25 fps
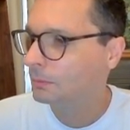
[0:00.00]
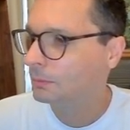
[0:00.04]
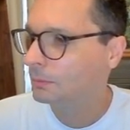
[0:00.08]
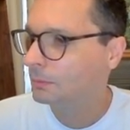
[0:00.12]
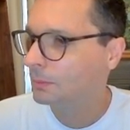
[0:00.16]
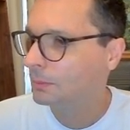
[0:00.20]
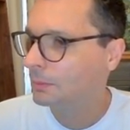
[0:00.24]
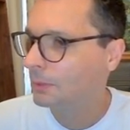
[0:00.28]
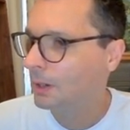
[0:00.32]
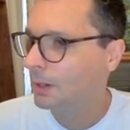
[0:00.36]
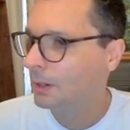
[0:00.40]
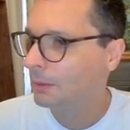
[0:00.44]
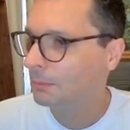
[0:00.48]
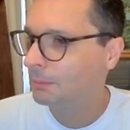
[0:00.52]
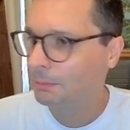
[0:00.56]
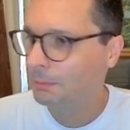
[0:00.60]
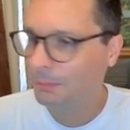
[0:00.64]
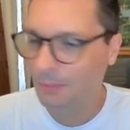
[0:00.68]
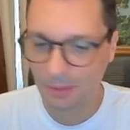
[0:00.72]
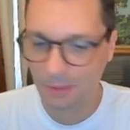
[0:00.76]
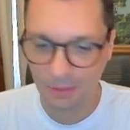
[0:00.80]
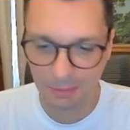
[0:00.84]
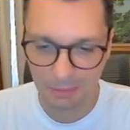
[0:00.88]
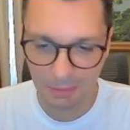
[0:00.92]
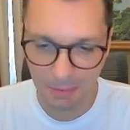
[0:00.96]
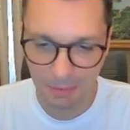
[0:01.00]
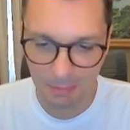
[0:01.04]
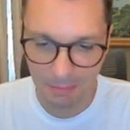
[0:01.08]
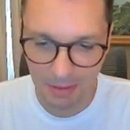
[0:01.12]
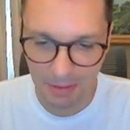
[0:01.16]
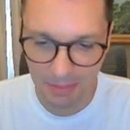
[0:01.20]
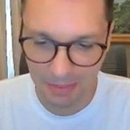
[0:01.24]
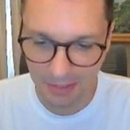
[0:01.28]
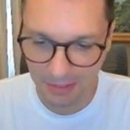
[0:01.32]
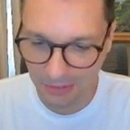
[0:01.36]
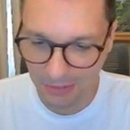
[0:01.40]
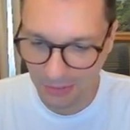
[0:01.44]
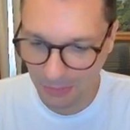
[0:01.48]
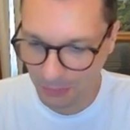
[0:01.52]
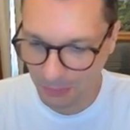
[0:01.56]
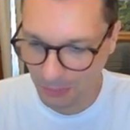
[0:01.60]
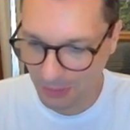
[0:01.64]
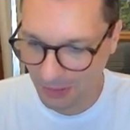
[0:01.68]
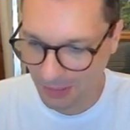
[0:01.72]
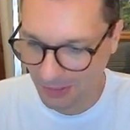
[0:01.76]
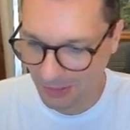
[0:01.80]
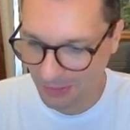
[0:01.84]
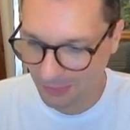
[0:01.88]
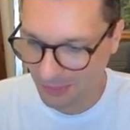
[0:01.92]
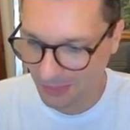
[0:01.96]
my thing didn't
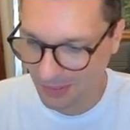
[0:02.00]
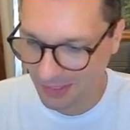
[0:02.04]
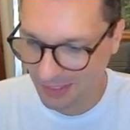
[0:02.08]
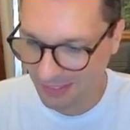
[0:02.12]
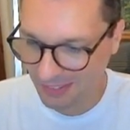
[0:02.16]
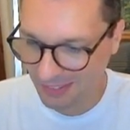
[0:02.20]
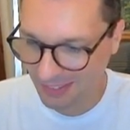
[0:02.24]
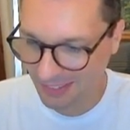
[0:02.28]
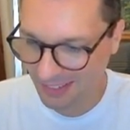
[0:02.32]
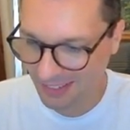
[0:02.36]
work. Wait.